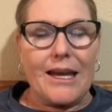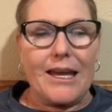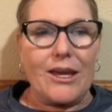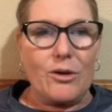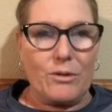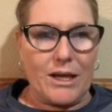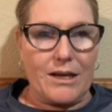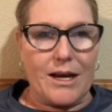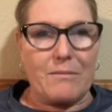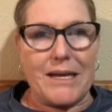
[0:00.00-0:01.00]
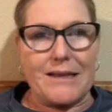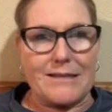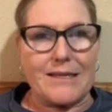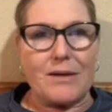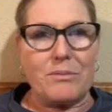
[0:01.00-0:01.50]
You cannot make
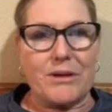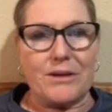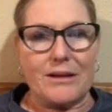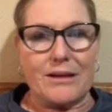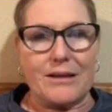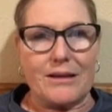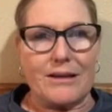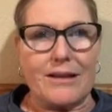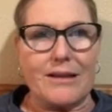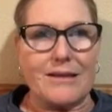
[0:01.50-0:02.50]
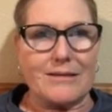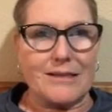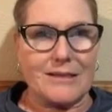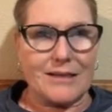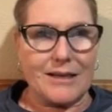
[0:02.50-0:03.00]
this up. This
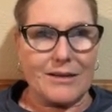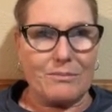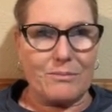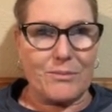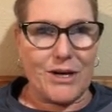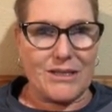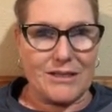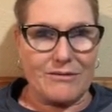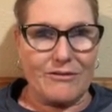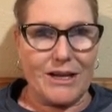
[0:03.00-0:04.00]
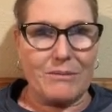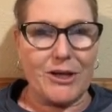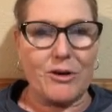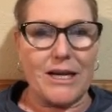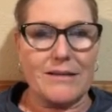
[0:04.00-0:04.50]
is a Prussian family
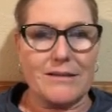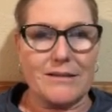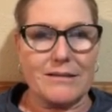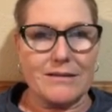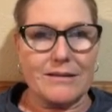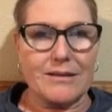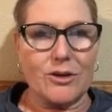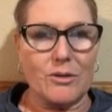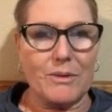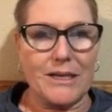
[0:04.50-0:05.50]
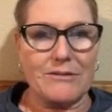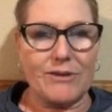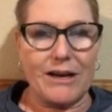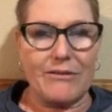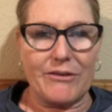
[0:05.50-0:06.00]
crest. Go to page
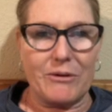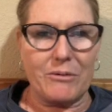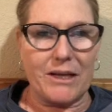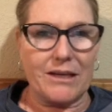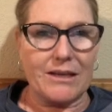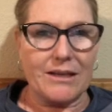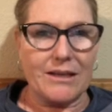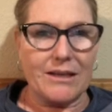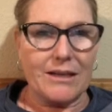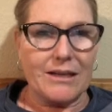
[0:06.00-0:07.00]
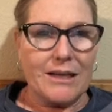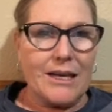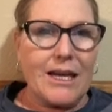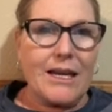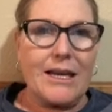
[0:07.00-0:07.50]
5, everyone.
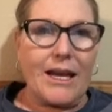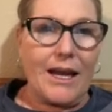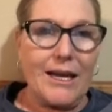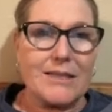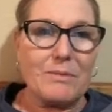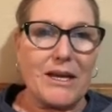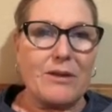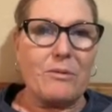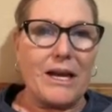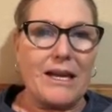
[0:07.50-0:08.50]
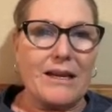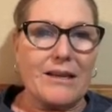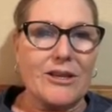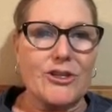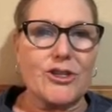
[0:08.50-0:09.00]
It has, by the way,
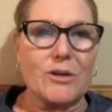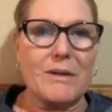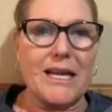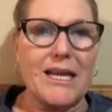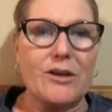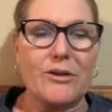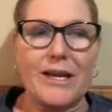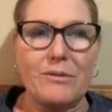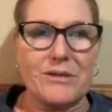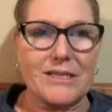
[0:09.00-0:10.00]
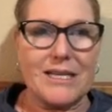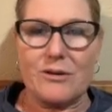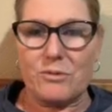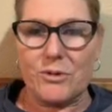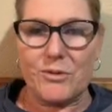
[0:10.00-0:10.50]
the German eagle that we'll see in
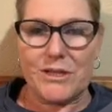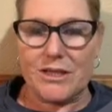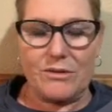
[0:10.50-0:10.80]
World War II